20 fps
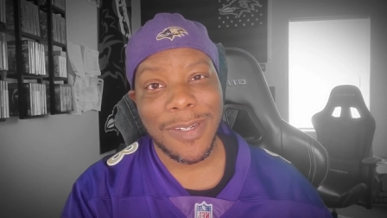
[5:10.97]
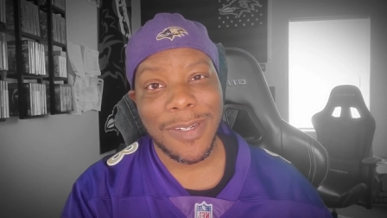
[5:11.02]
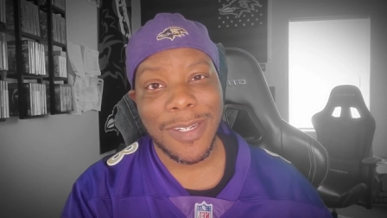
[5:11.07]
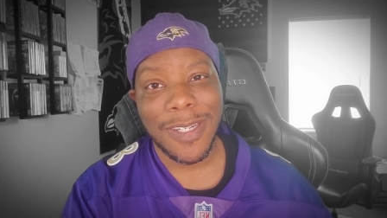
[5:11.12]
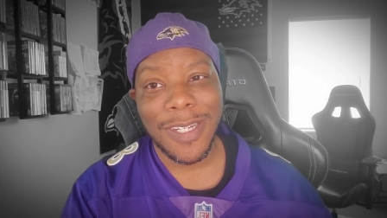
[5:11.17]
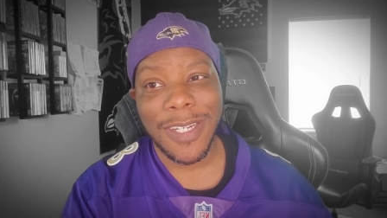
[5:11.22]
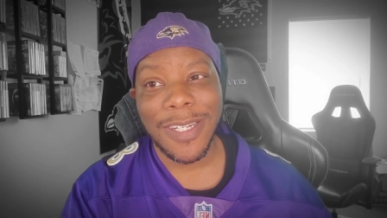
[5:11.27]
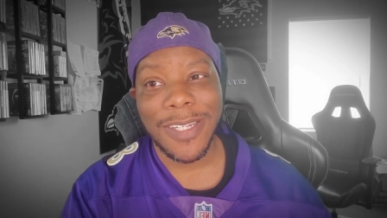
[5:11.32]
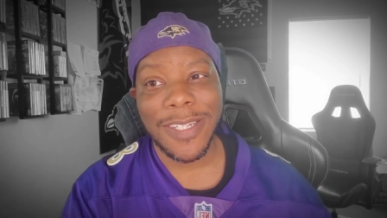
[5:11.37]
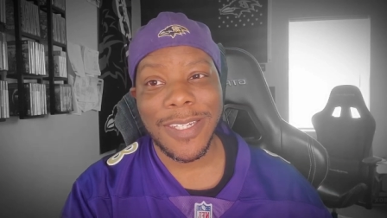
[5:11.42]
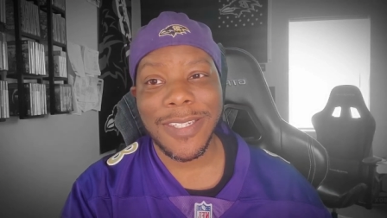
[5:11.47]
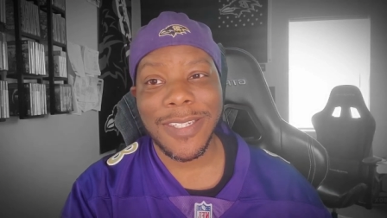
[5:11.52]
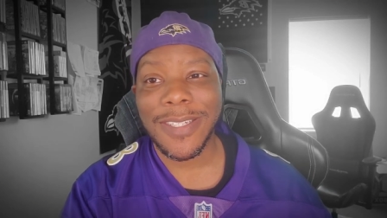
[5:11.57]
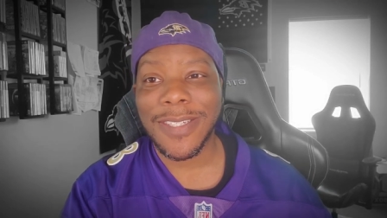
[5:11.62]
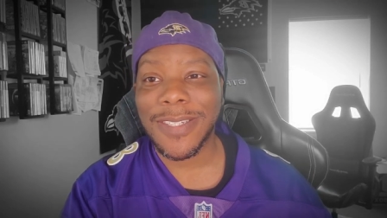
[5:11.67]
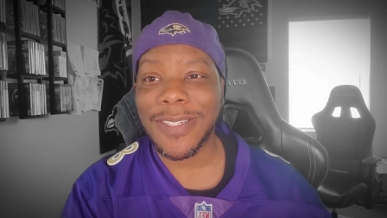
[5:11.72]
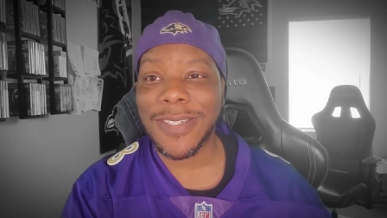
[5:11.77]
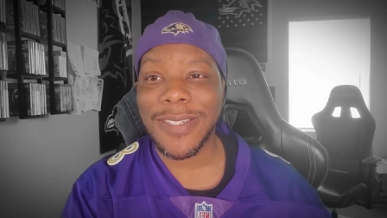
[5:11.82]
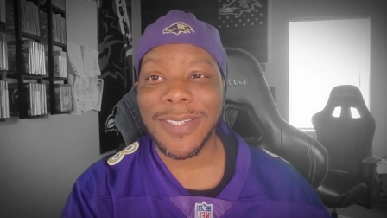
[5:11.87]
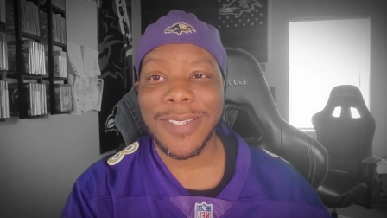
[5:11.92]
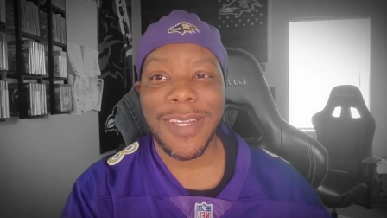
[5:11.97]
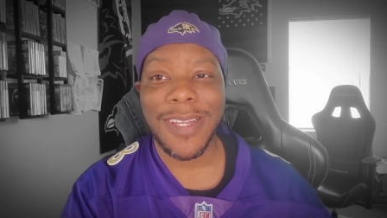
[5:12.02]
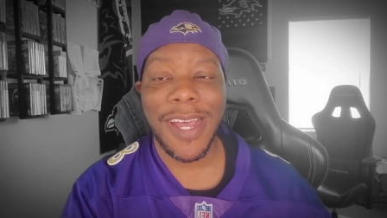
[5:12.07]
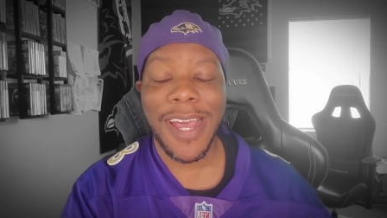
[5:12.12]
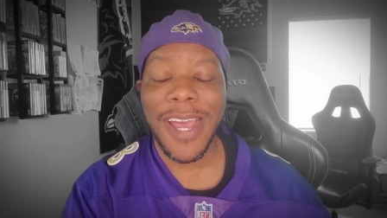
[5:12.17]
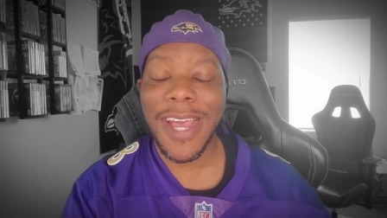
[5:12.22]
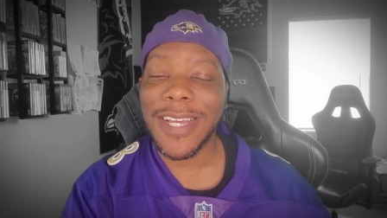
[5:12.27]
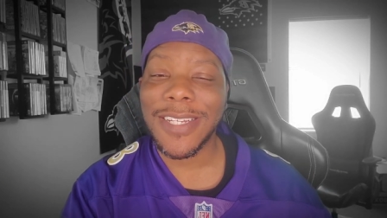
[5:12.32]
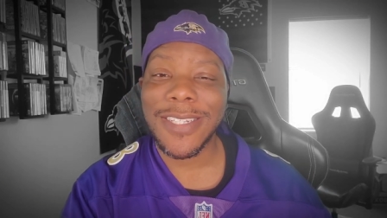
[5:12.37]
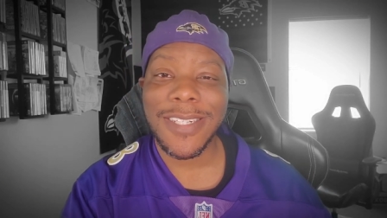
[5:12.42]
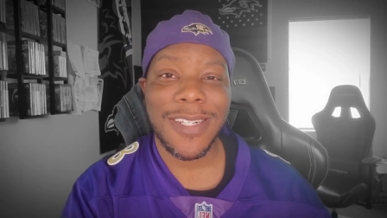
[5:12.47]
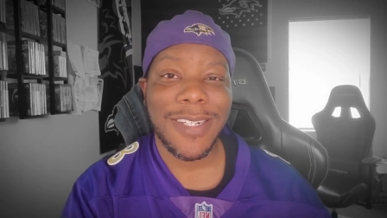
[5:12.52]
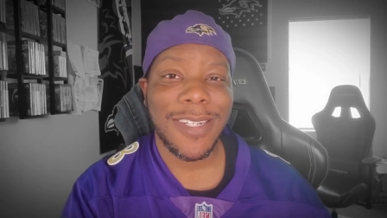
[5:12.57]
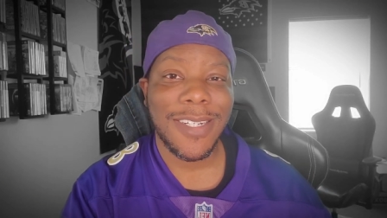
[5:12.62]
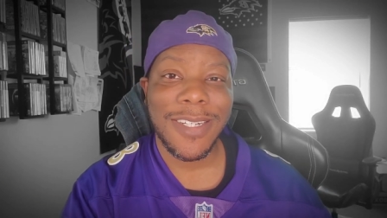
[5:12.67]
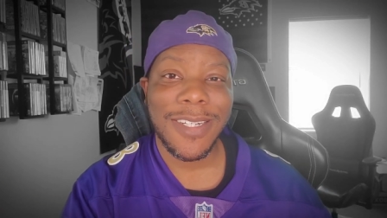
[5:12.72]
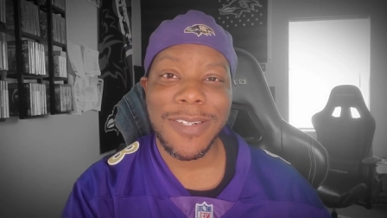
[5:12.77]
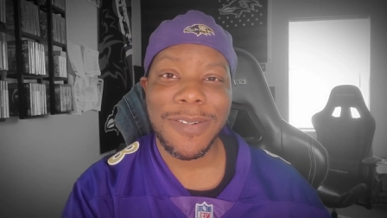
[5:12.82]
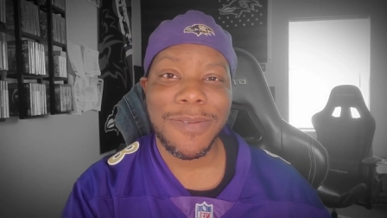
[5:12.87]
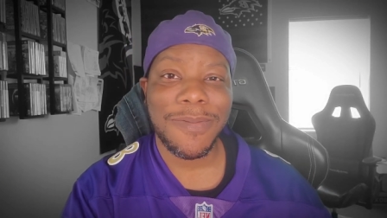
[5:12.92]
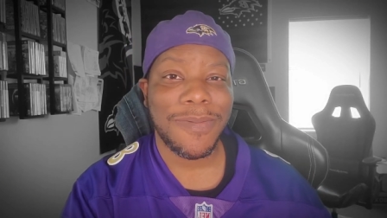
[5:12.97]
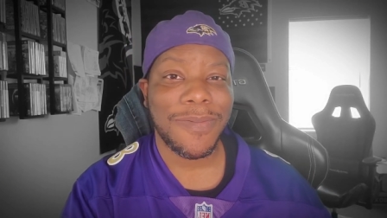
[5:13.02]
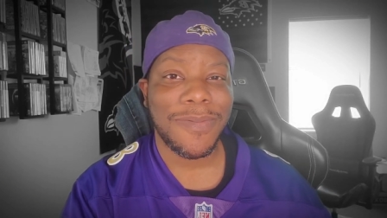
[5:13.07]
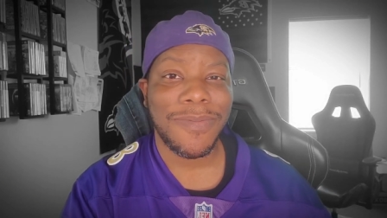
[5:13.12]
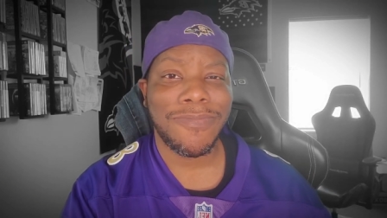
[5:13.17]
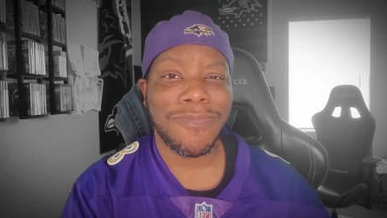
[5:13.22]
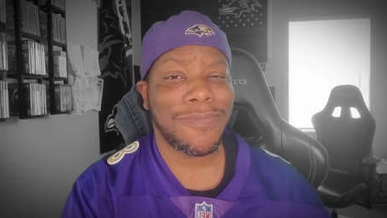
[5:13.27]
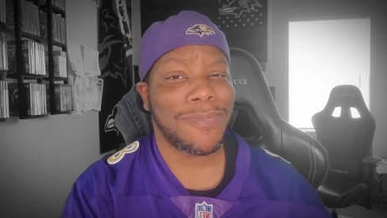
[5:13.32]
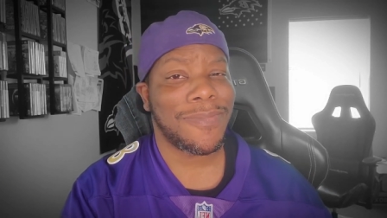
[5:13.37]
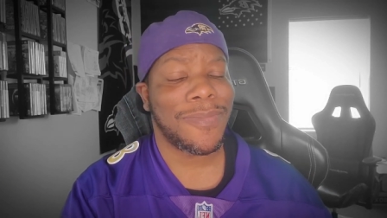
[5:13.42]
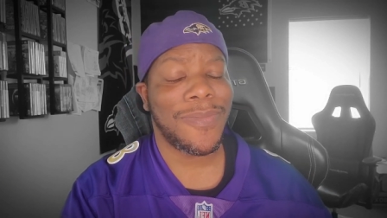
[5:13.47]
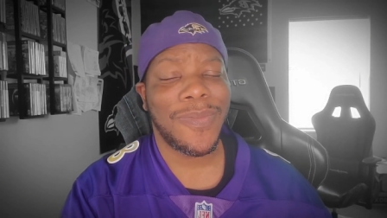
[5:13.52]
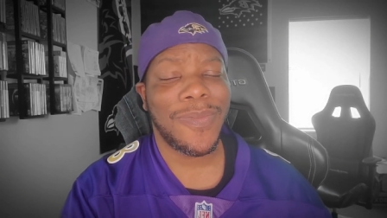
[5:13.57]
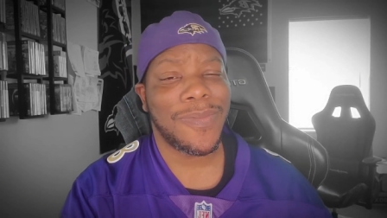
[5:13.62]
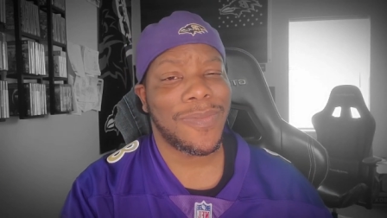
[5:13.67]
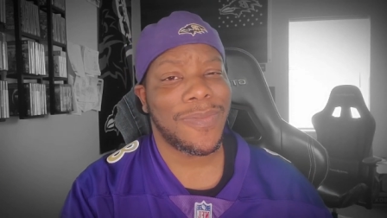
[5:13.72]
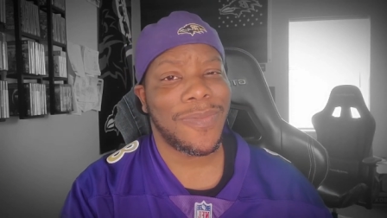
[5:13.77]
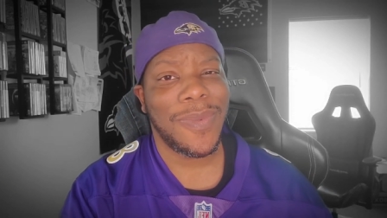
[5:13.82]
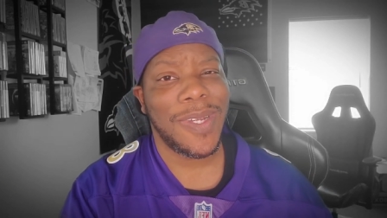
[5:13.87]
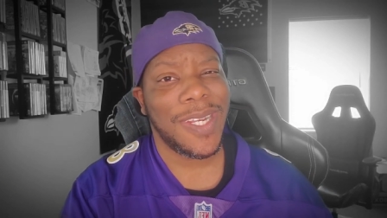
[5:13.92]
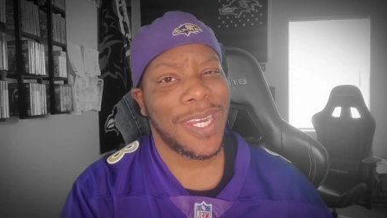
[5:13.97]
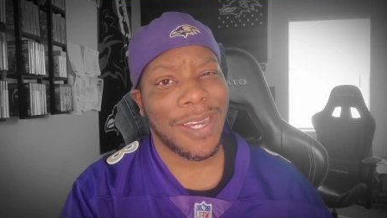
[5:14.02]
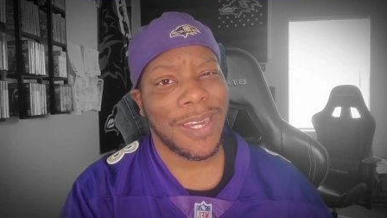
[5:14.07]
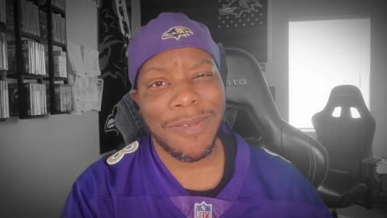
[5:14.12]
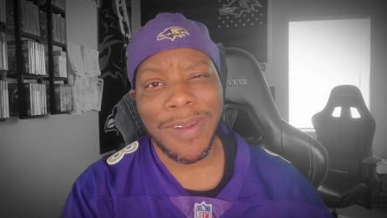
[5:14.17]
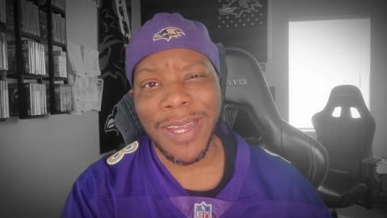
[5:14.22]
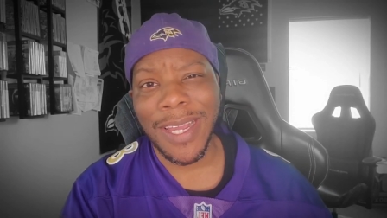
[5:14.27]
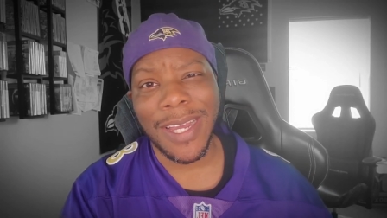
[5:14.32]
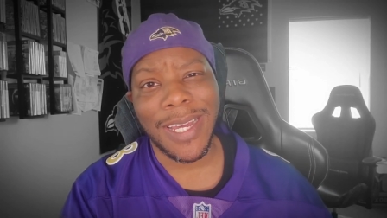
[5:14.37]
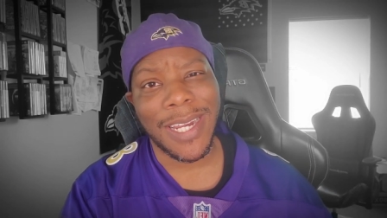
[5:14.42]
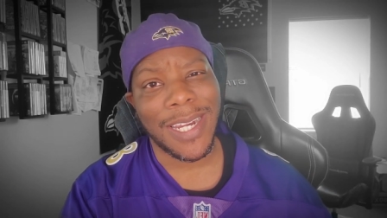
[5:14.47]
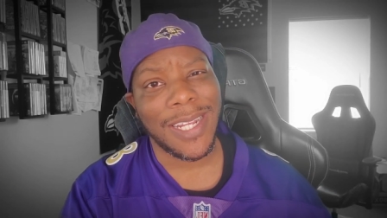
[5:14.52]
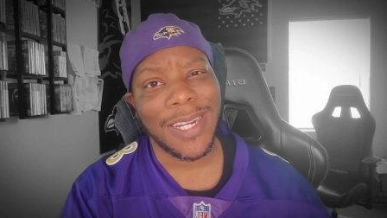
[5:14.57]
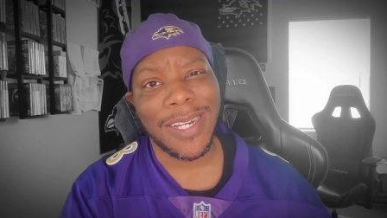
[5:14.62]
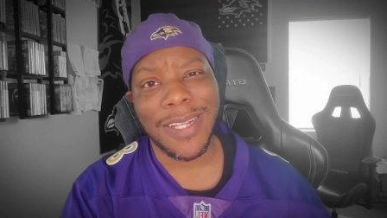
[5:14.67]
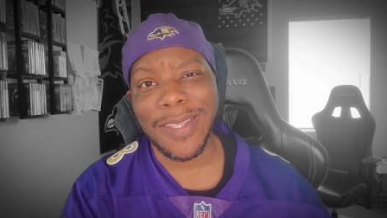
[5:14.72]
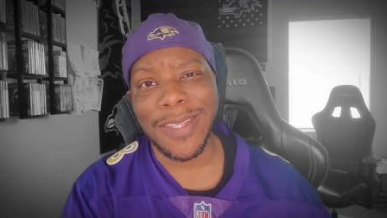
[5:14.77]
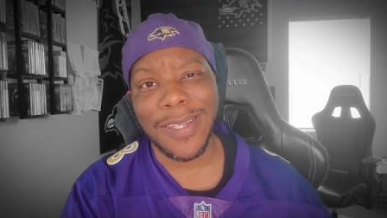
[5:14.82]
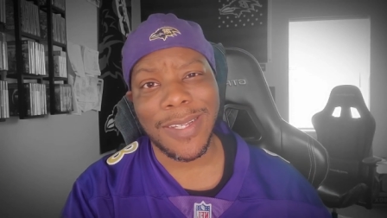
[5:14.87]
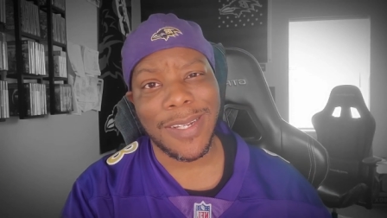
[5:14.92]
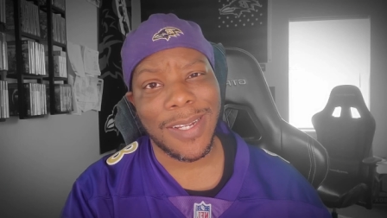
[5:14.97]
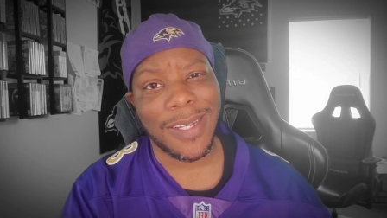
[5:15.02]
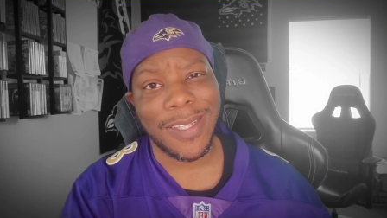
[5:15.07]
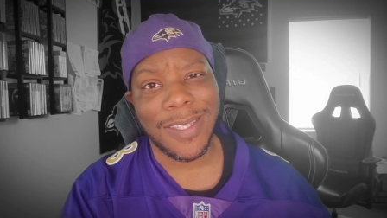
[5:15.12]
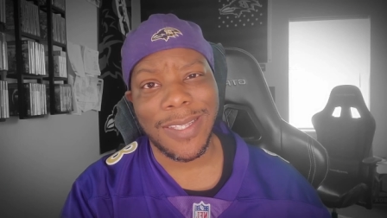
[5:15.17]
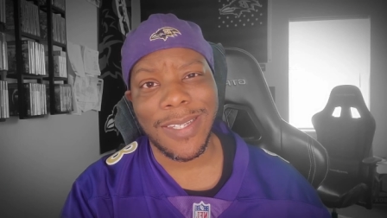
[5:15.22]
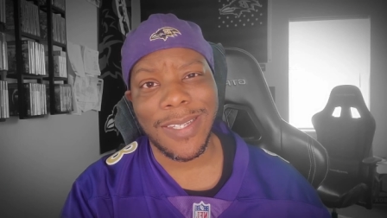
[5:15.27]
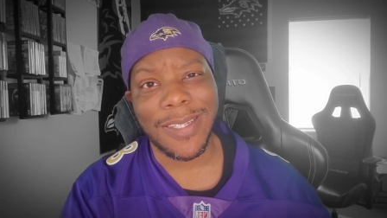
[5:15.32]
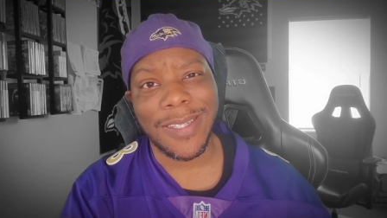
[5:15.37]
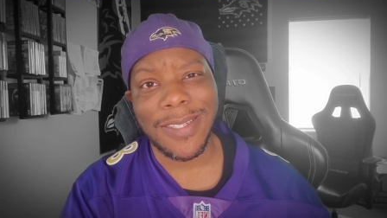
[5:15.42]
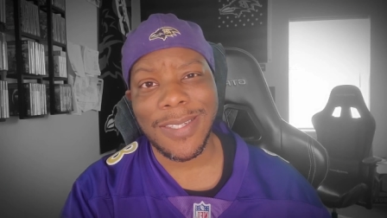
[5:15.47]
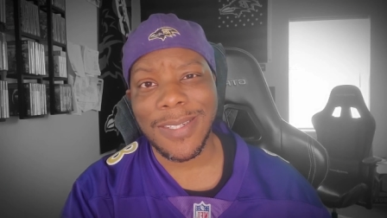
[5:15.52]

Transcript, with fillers: Because how's looking, we never had anything like this.